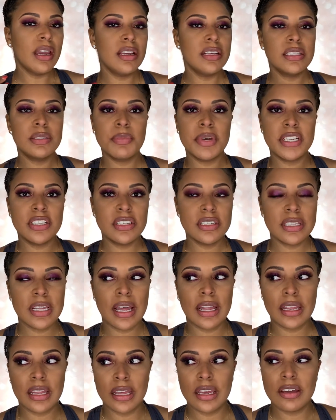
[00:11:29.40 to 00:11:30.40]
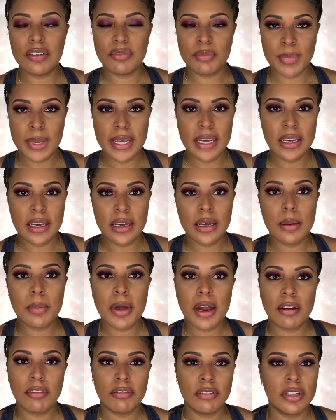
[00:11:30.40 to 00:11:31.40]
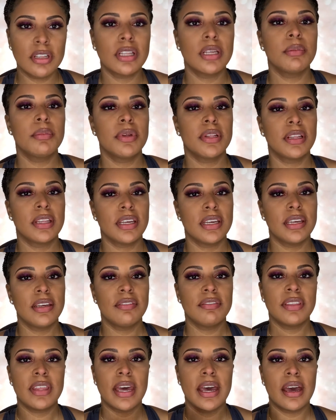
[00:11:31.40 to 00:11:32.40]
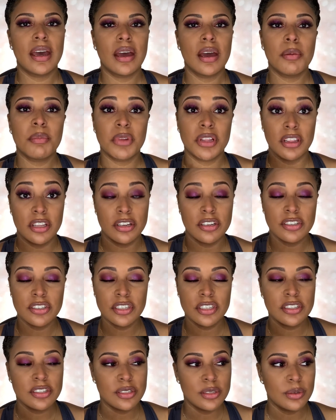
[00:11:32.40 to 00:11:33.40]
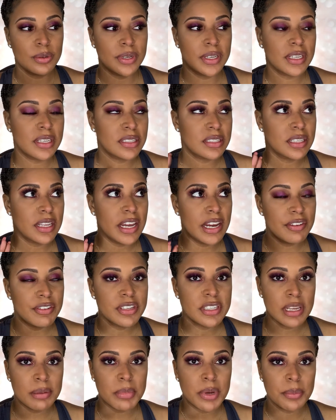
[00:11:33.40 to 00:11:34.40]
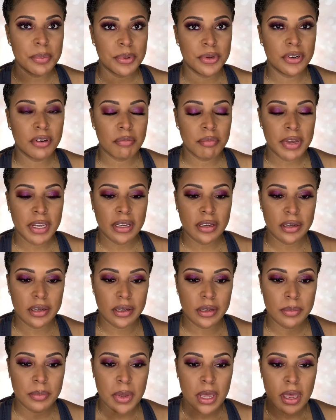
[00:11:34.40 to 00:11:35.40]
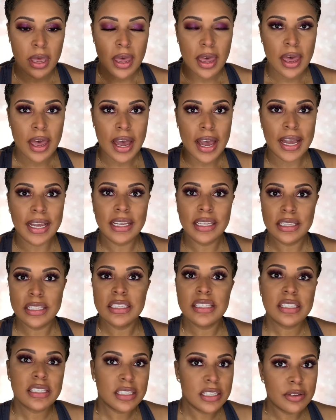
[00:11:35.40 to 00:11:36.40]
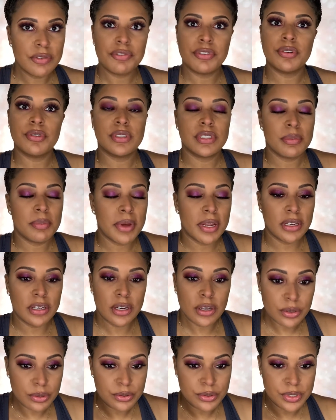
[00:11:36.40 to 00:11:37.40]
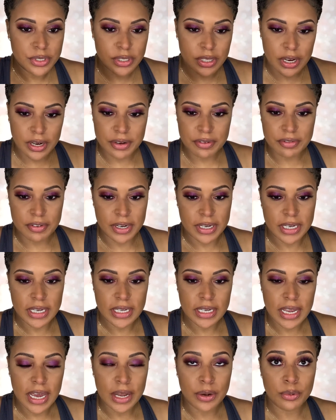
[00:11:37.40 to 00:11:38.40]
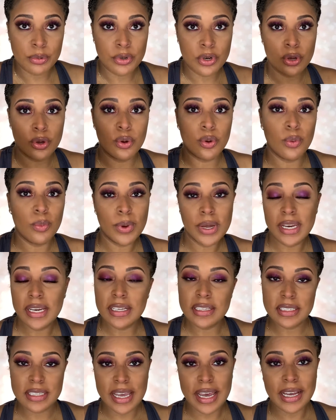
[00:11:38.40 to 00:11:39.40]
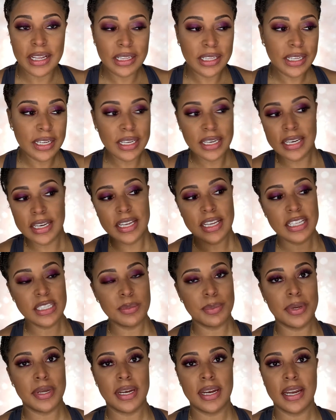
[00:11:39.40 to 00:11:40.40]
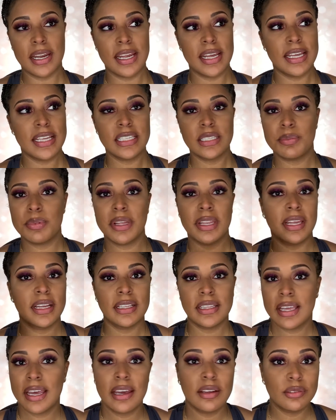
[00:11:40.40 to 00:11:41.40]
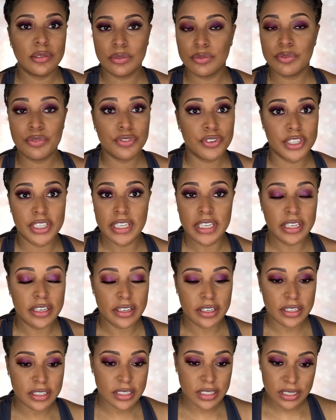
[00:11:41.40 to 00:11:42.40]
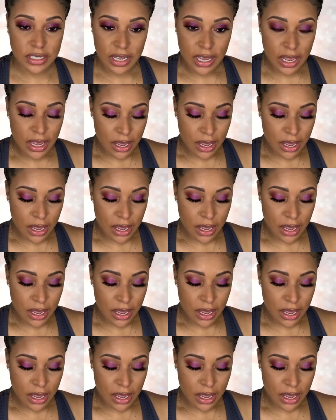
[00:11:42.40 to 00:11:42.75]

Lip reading: As much as I love makeup, I really believe that I'm allergic to it because every time I put on makeup, I get the sniffles and my nose start running. I don't know what exactly it is, but it's been like that for years.